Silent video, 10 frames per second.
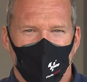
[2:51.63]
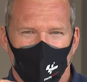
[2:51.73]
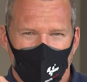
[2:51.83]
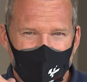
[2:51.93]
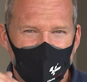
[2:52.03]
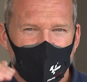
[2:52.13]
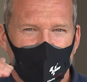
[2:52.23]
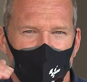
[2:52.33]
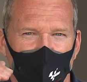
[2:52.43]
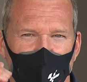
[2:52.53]
raise the
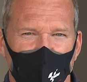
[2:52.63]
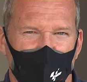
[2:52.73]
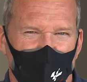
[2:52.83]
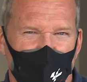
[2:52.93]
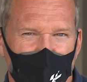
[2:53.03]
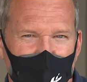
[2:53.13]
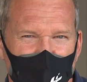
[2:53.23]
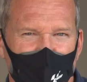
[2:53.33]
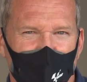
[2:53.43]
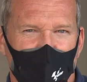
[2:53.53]
compression,
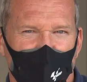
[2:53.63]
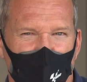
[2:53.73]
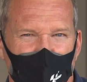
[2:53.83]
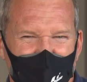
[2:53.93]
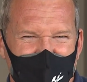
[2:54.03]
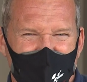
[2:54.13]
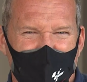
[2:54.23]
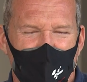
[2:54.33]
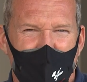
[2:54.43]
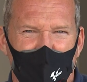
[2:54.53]
advance the ignition to get
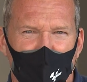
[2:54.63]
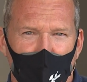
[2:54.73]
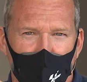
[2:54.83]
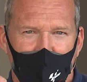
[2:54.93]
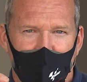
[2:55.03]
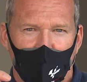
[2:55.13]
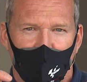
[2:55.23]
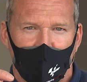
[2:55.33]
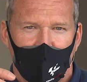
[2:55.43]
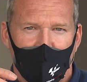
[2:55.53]
the maximum power
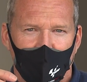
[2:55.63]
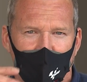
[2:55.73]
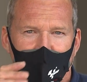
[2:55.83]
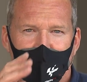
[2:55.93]
out of that,